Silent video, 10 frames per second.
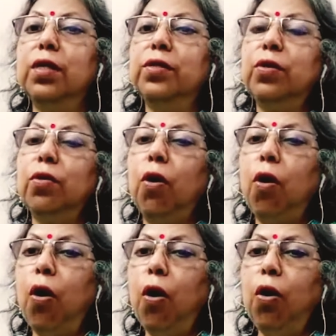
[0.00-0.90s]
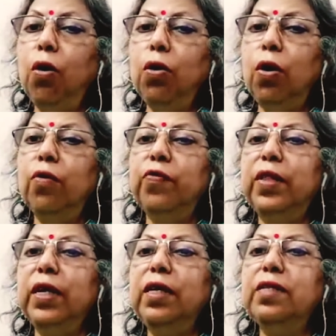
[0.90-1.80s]
So all
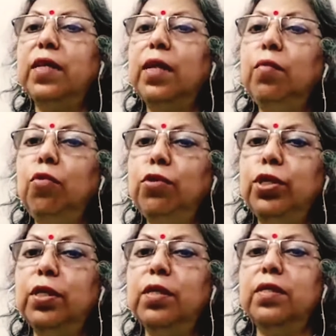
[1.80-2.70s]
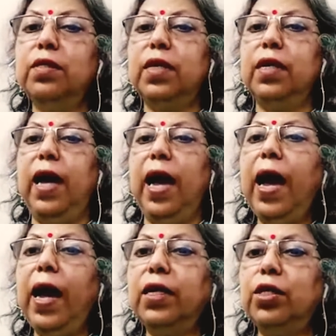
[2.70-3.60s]
of these emotions and
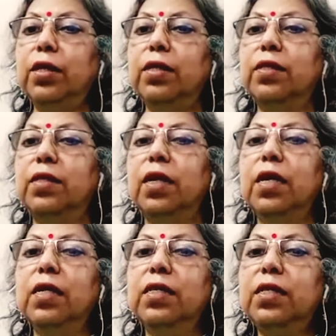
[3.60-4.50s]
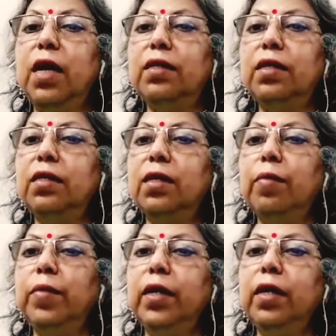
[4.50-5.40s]
actions started
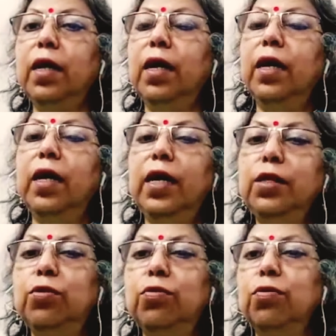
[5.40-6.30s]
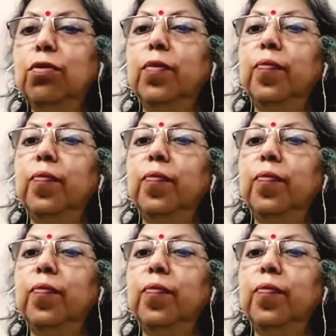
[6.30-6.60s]
coming into